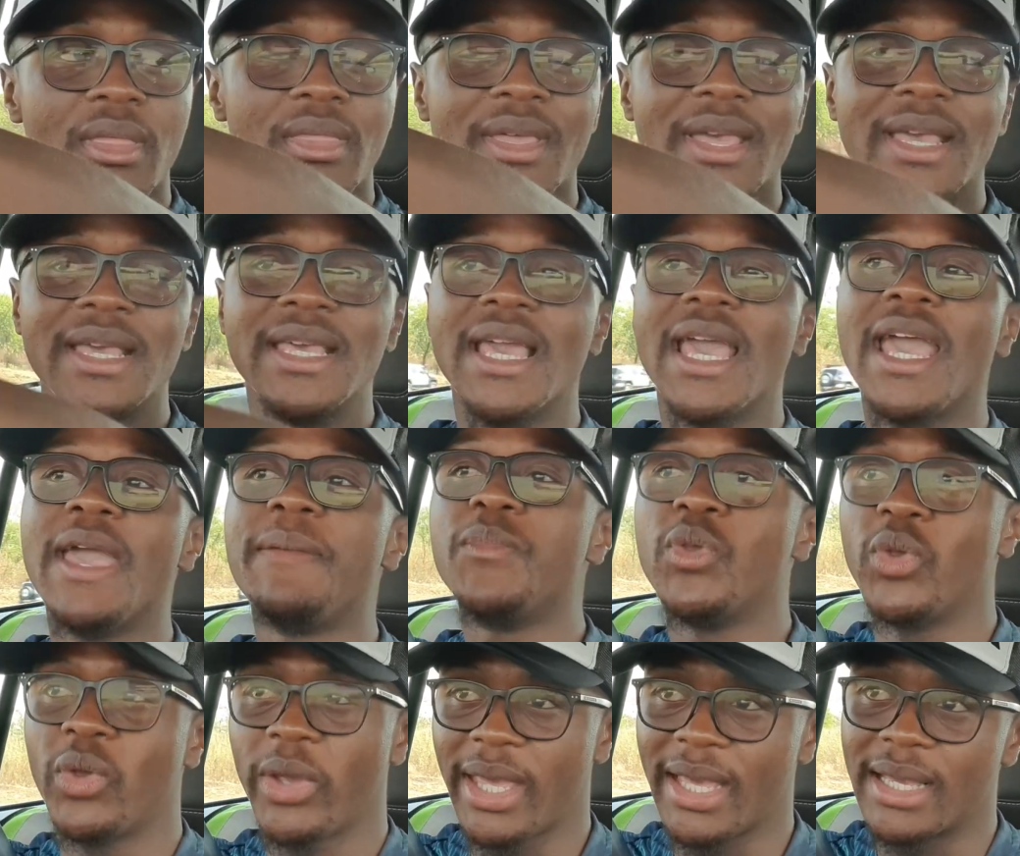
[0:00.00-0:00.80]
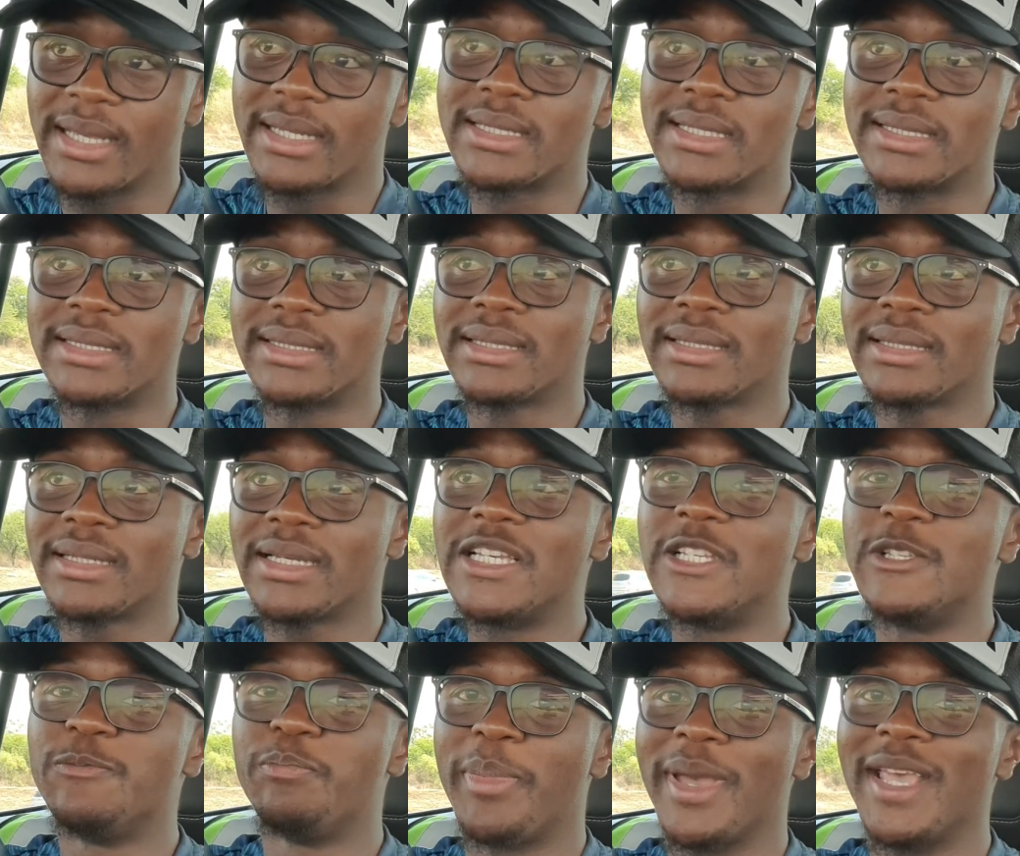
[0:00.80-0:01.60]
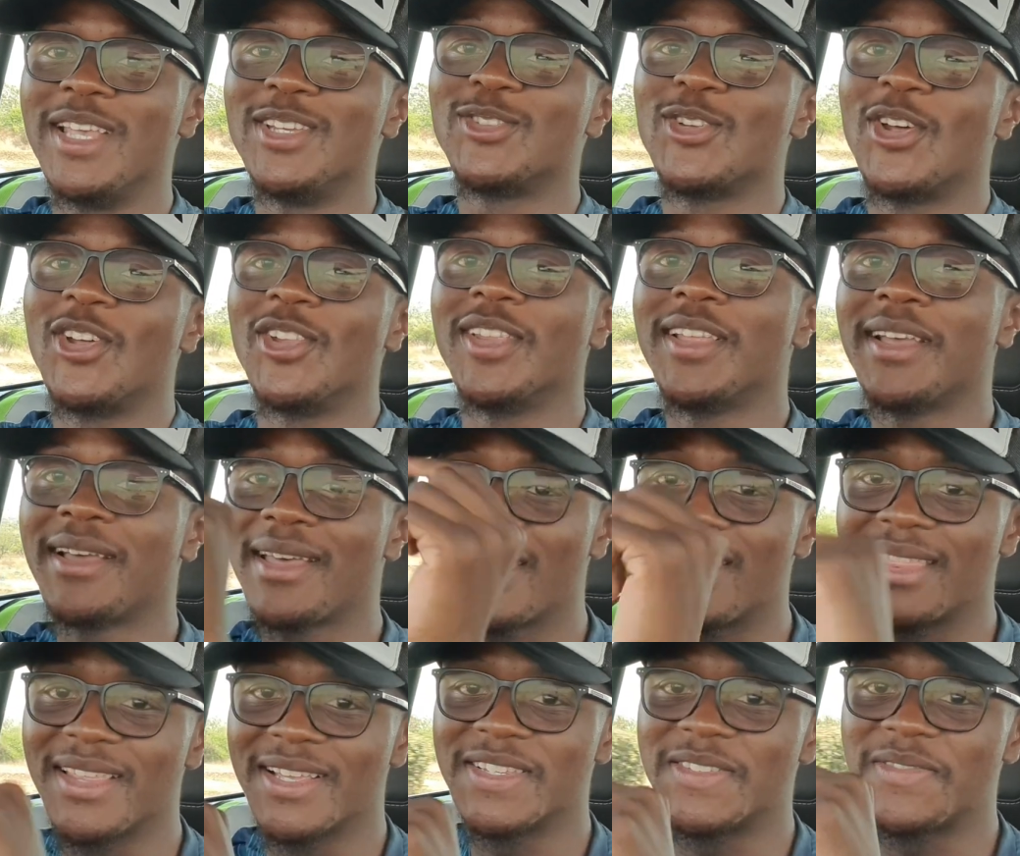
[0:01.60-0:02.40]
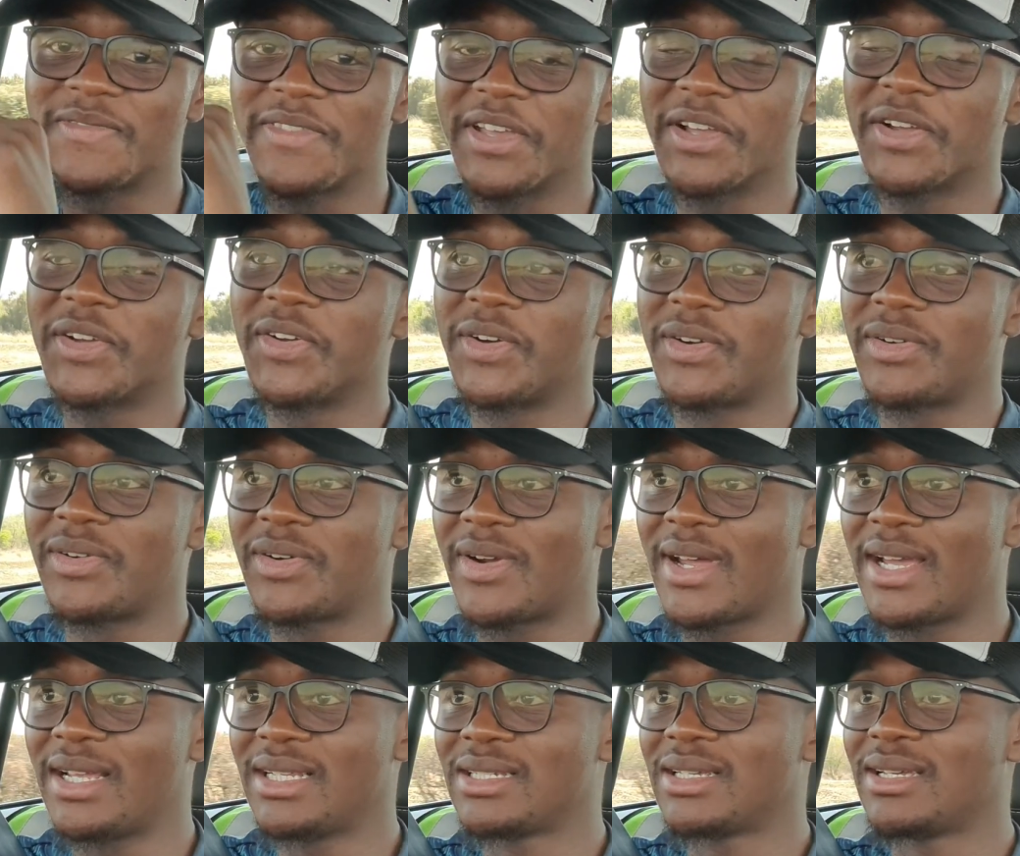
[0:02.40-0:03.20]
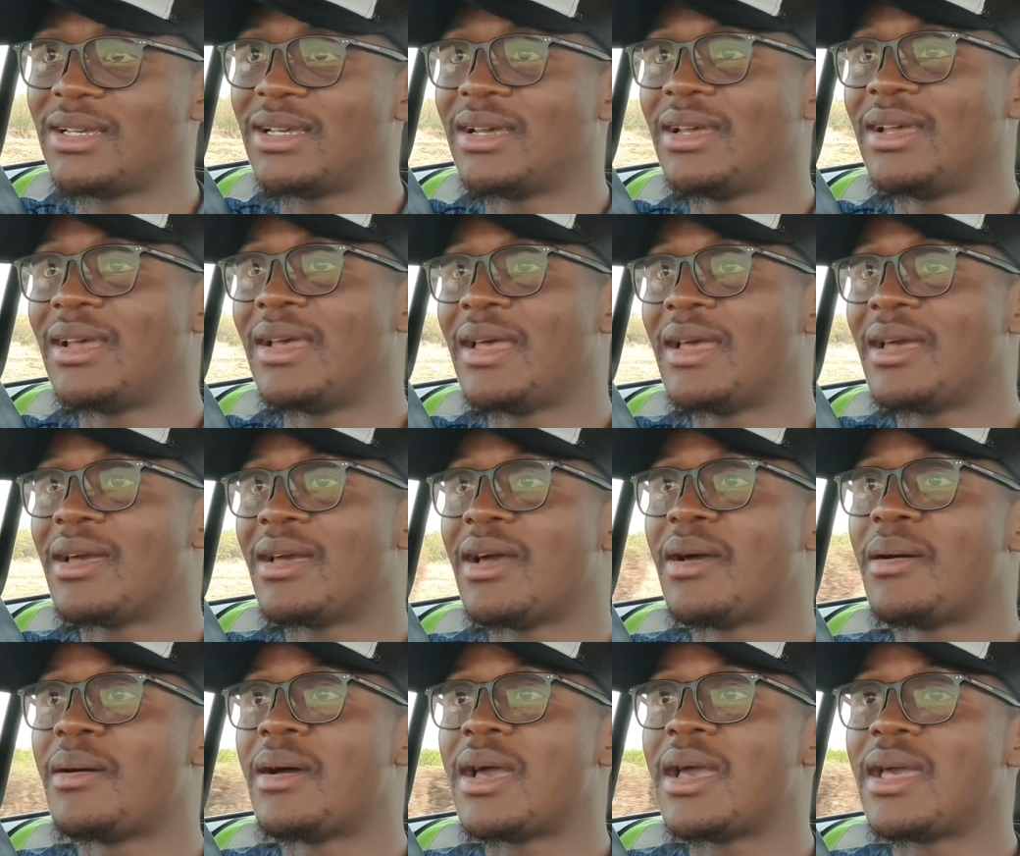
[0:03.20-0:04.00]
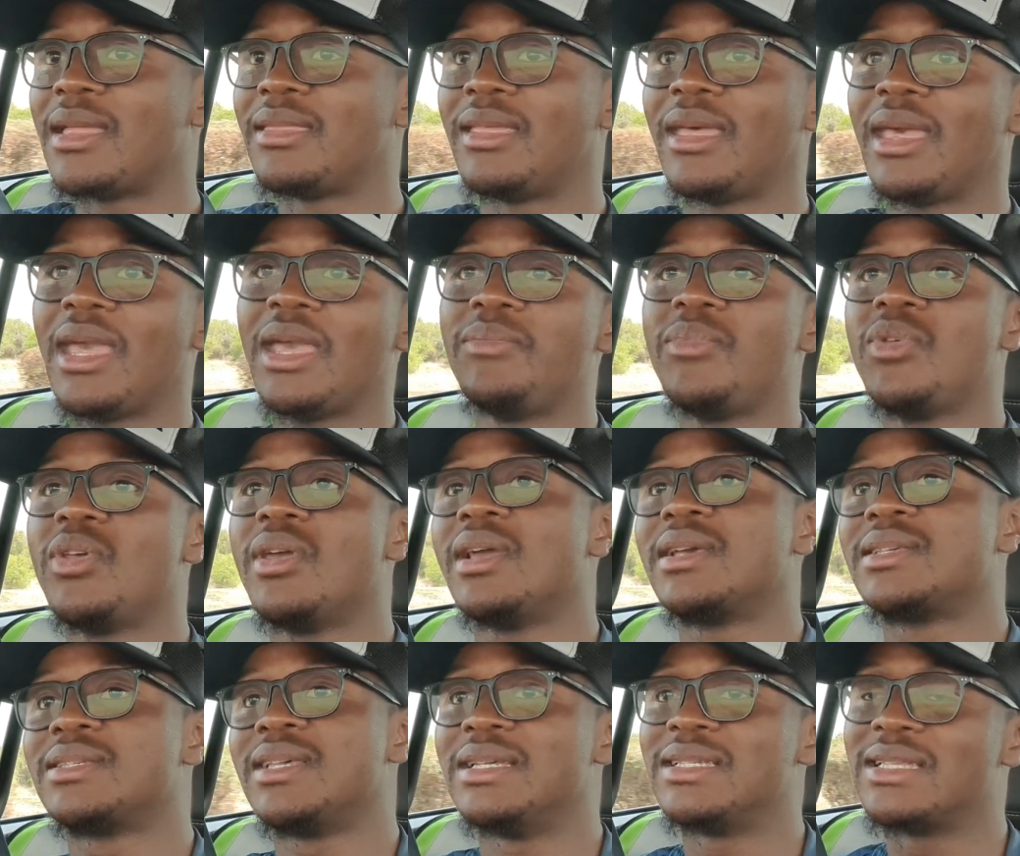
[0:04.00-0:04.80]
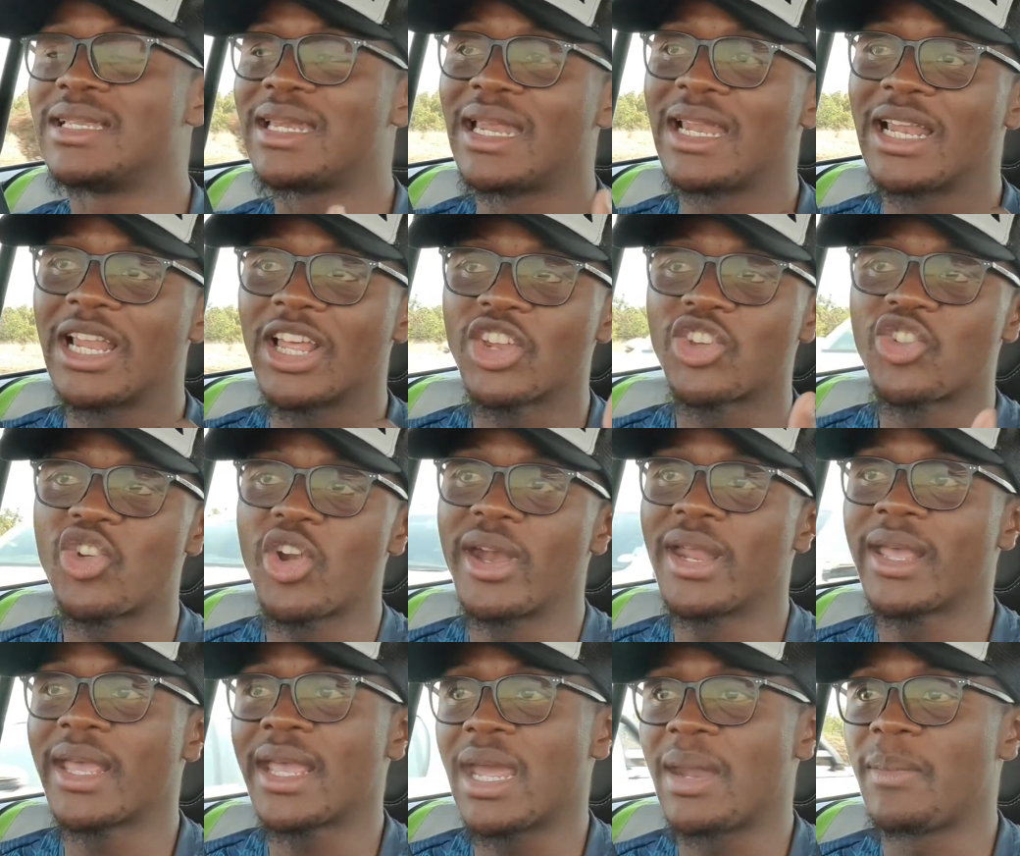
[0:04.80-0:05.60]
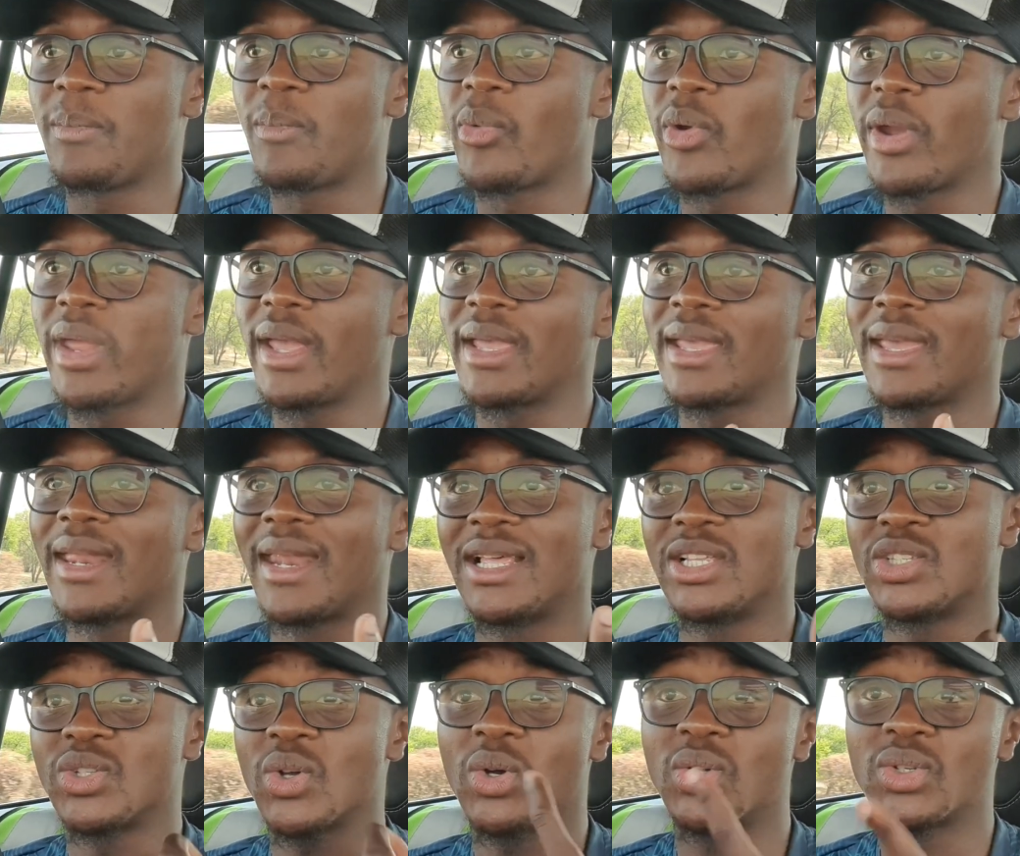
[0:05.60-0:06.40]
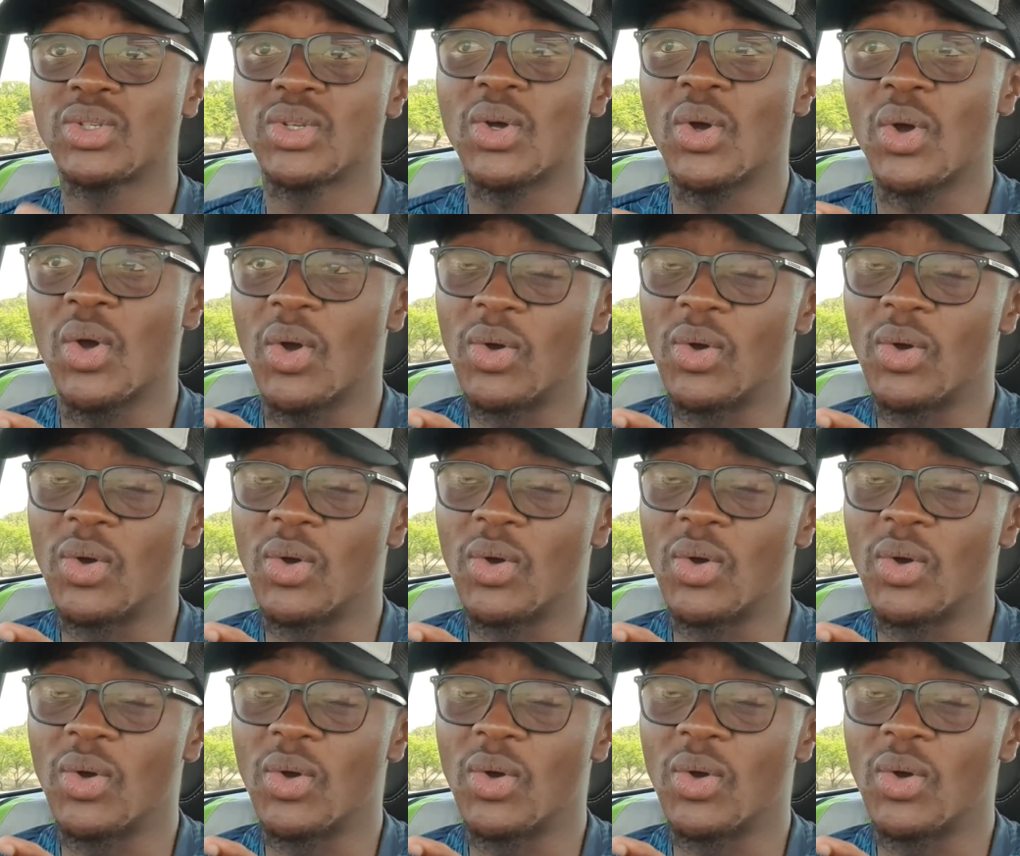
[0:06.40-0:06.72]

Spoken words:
the MUX is based on this vehicle, right? The MUX has an electronic handbrake. It has auto